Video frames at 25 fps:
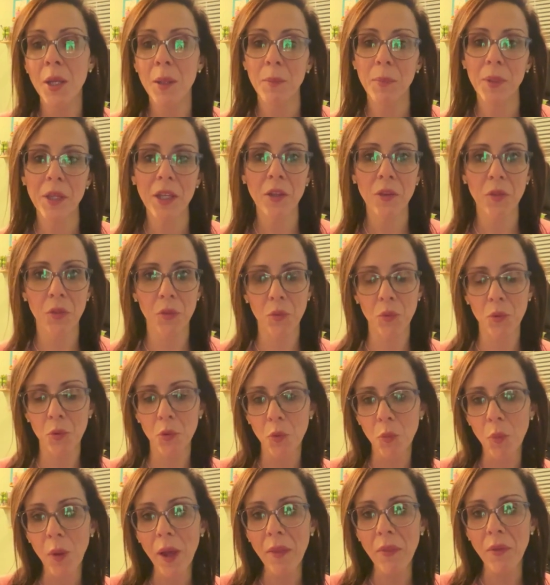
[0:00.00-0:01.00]
be it
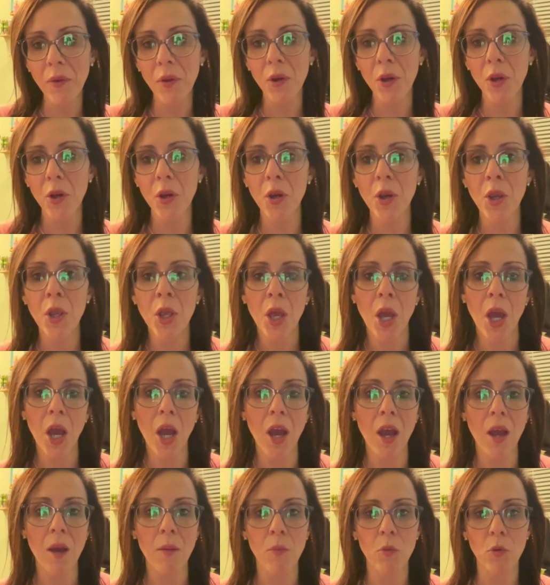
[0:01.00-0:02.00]
through weather
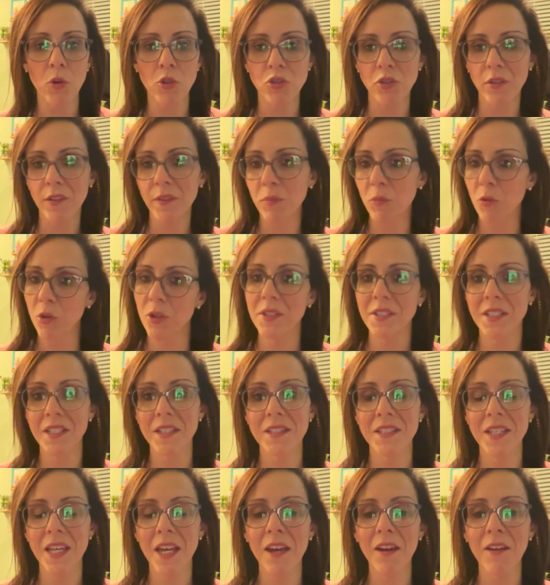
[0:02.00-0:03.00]
or just more
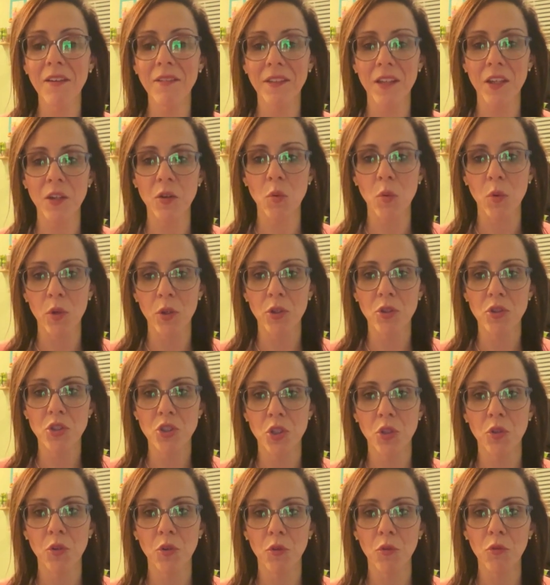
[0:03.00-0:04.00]
details in order
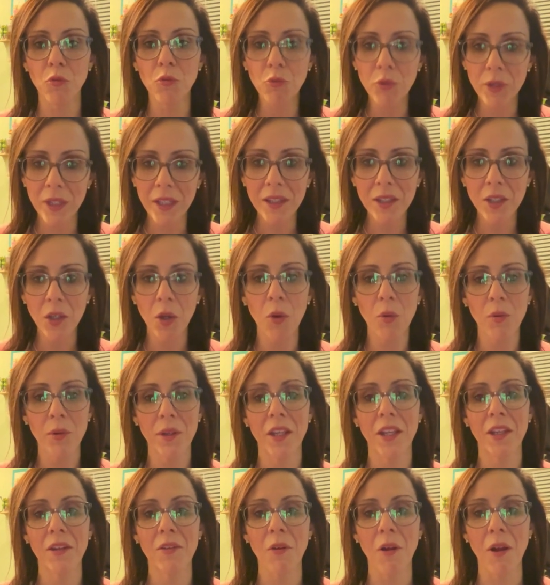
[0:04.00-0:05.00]
to really hone
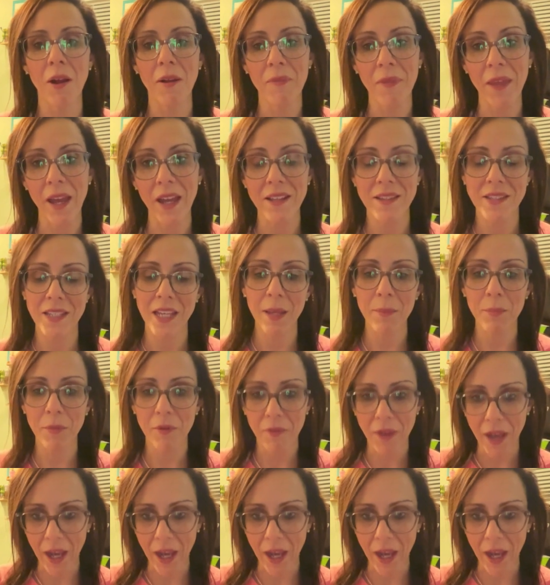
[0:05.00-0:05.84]
in on that type of